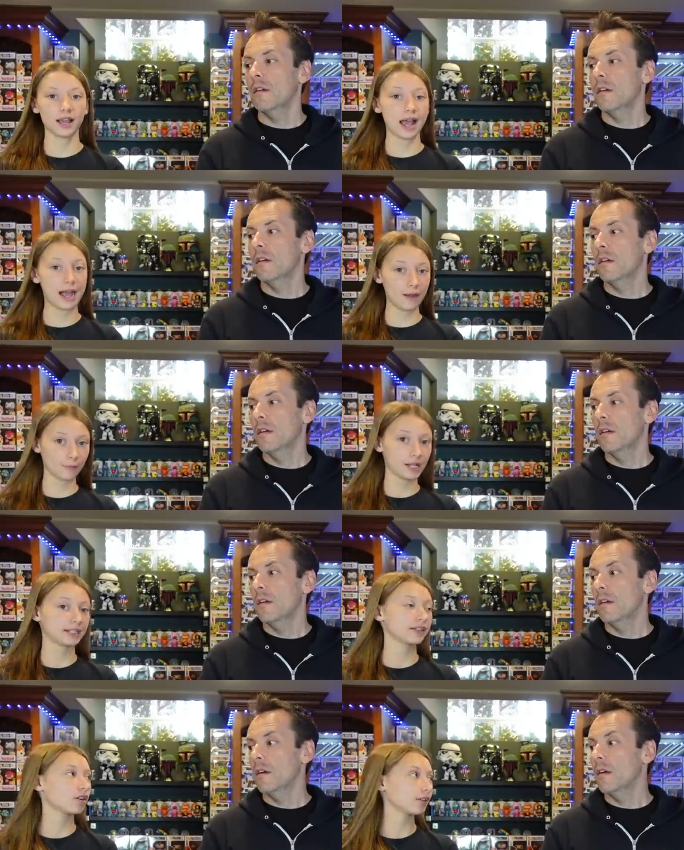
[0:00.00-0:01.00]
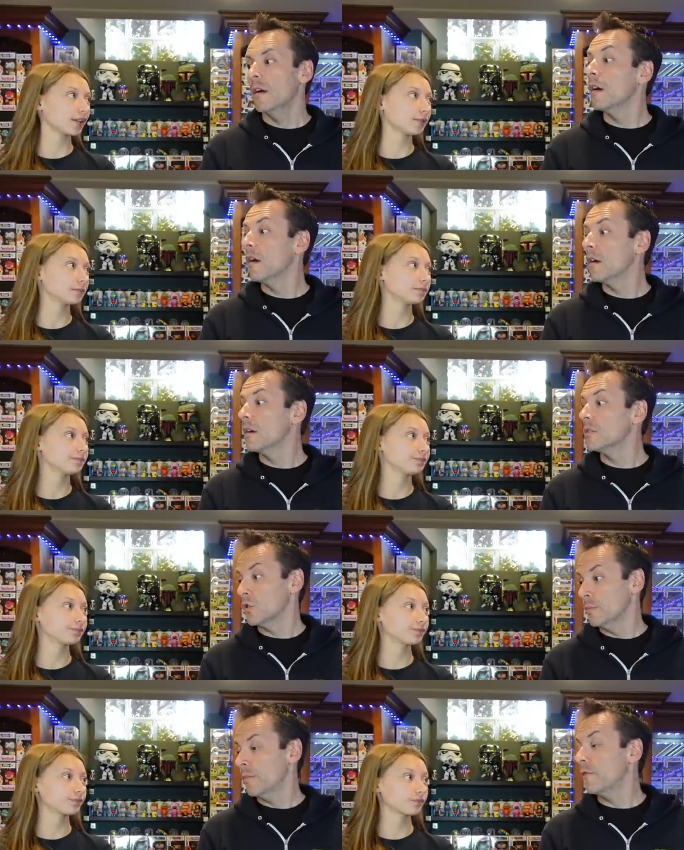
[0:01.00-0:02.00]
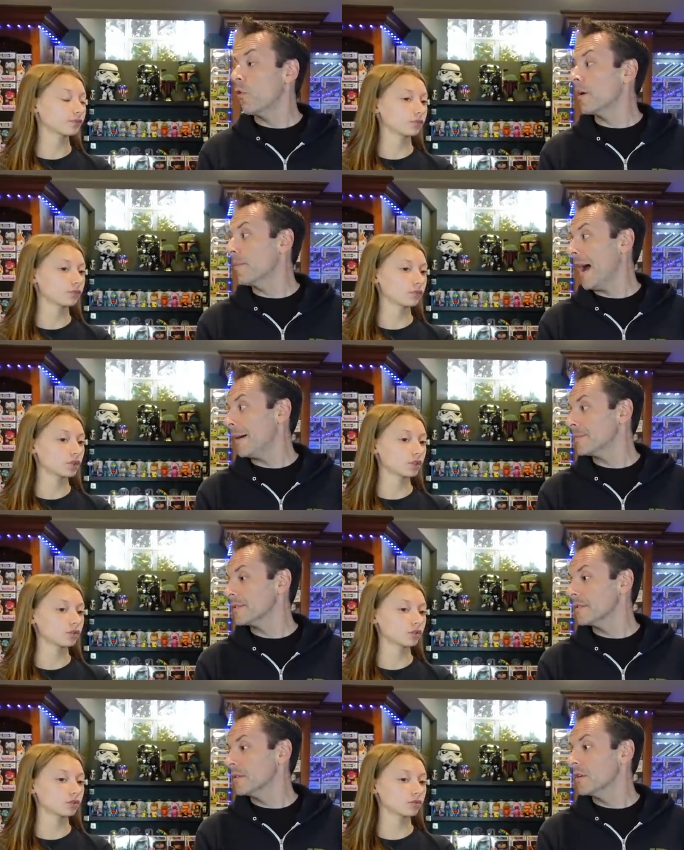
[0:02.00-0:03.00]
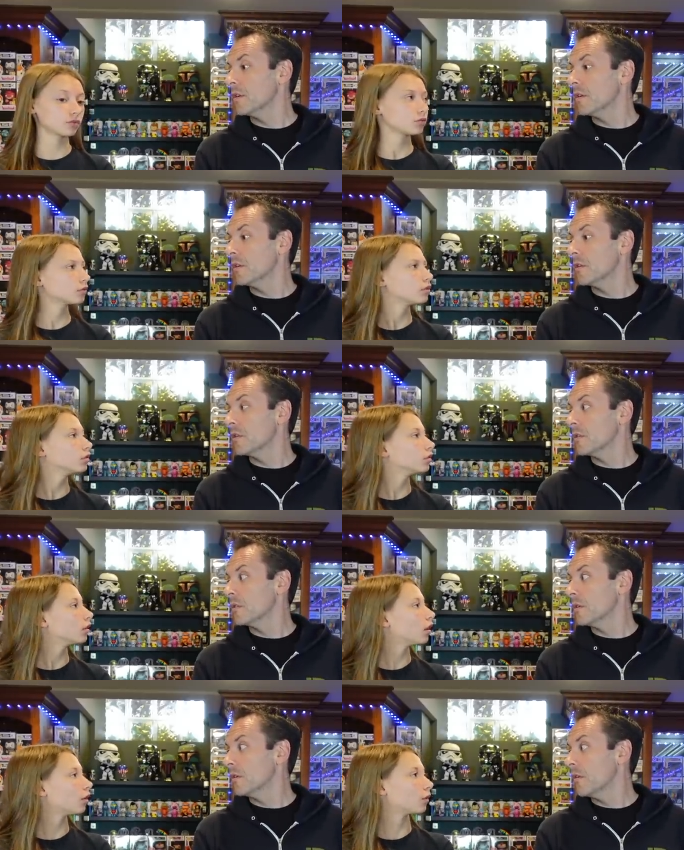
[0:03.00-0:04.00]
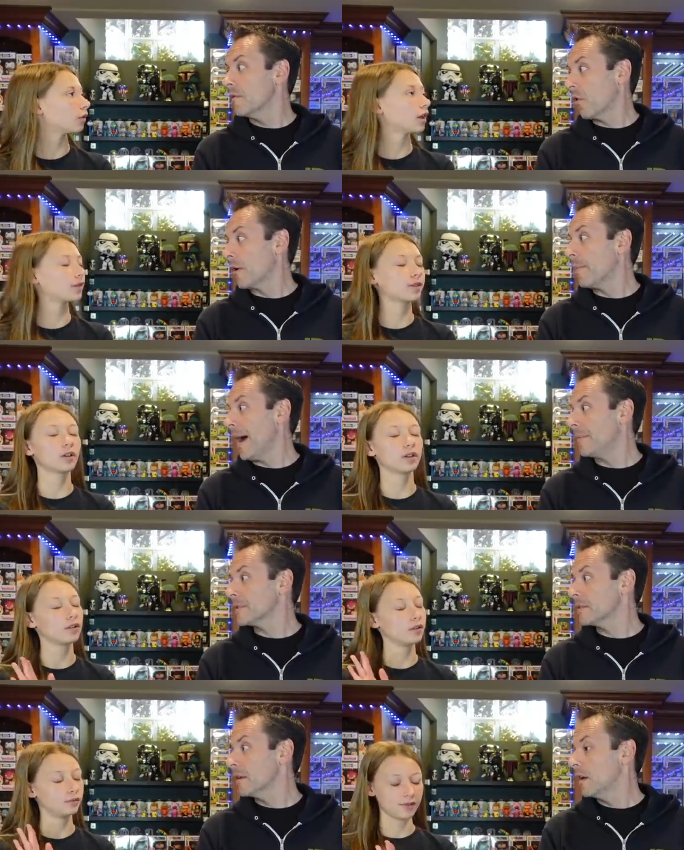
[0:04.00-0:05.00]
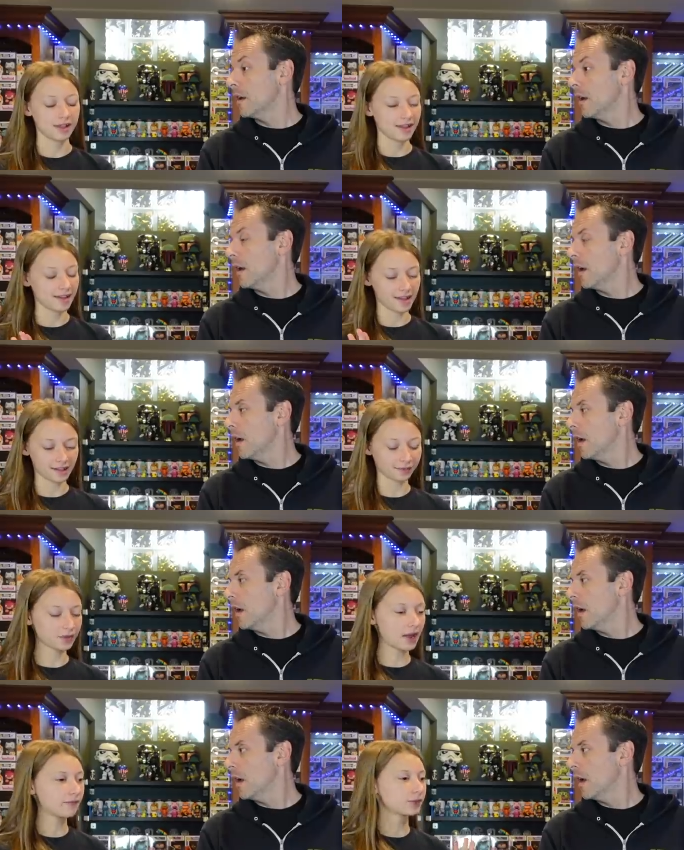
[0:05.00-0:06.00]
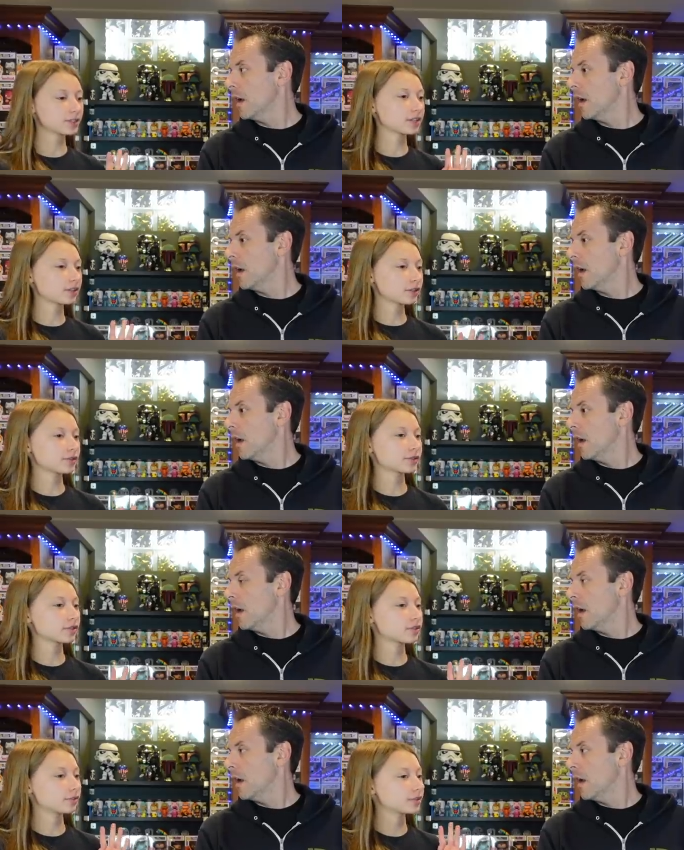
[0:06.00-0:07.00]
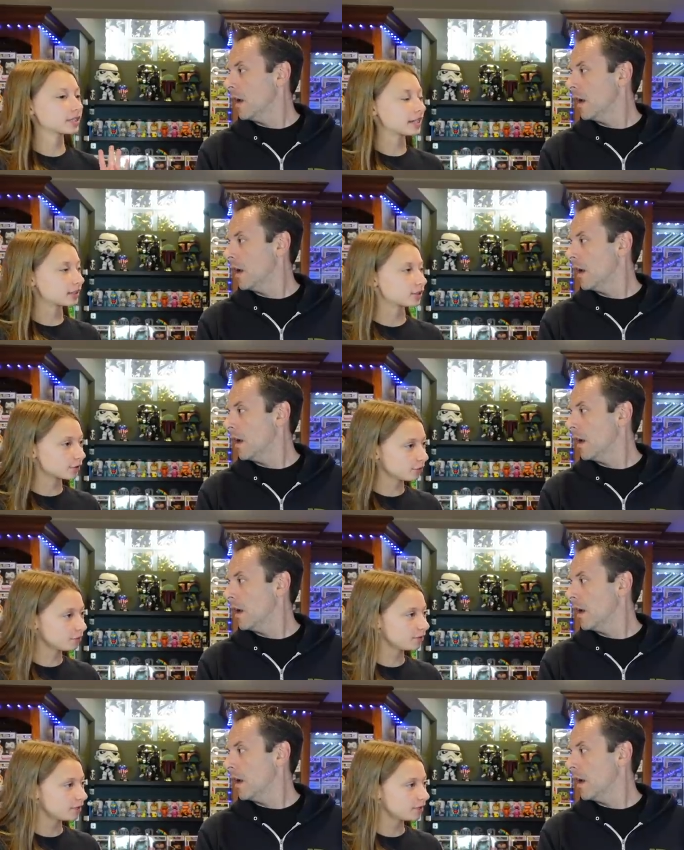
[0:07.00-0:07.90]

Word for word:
Speaker 1: How many are there?
Speaker 2: Four pops.
Speaker 1: Oh.
Speaker 2: Four
Speaker 1: pops. Oh. At first I thought you were saying two,